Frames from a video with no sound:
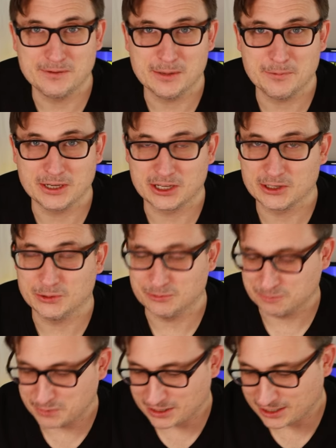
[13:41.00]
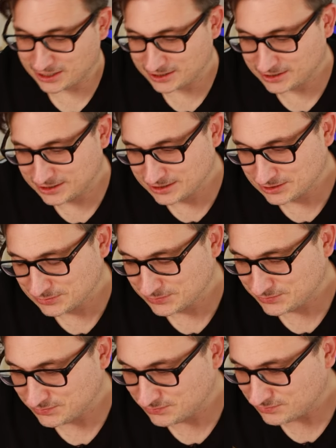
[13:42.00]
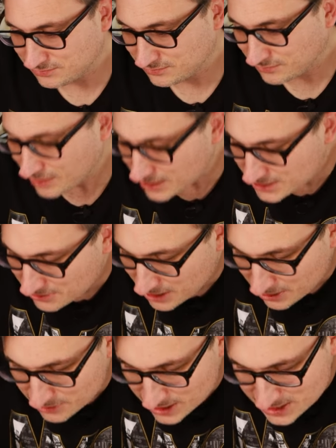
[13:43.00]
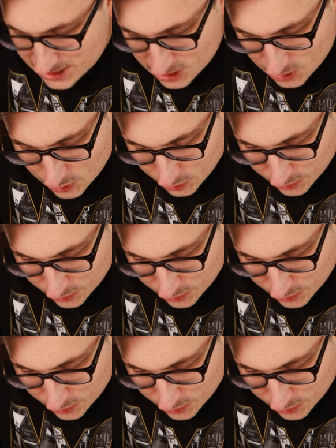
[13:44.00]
flipping cool. But I don't know, this is